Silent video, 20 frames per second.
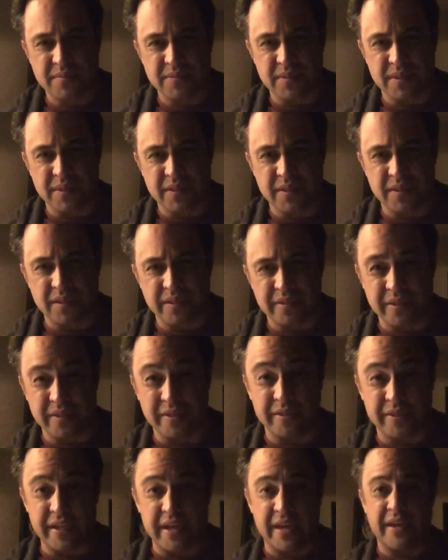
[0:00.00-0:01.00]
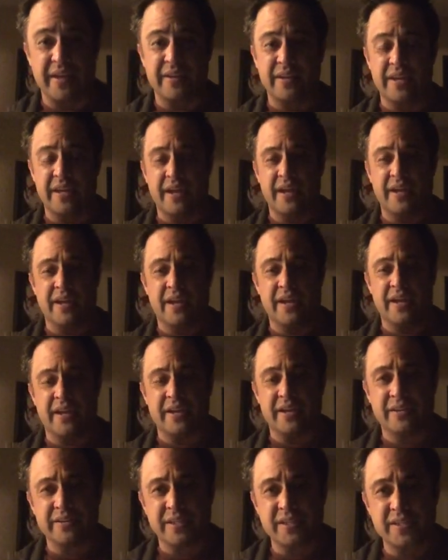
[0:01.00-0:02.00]
that their dad had an
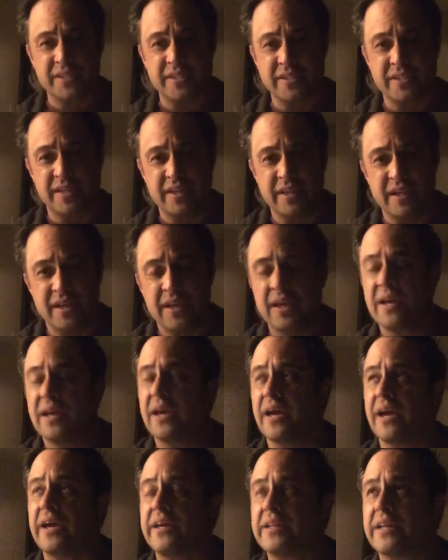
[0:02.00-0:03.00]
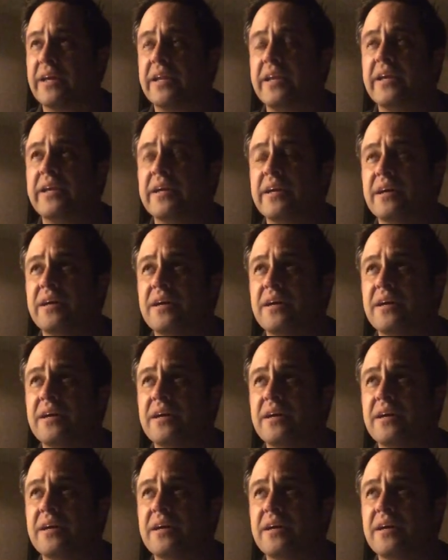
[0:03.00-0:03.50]
illness, and that he's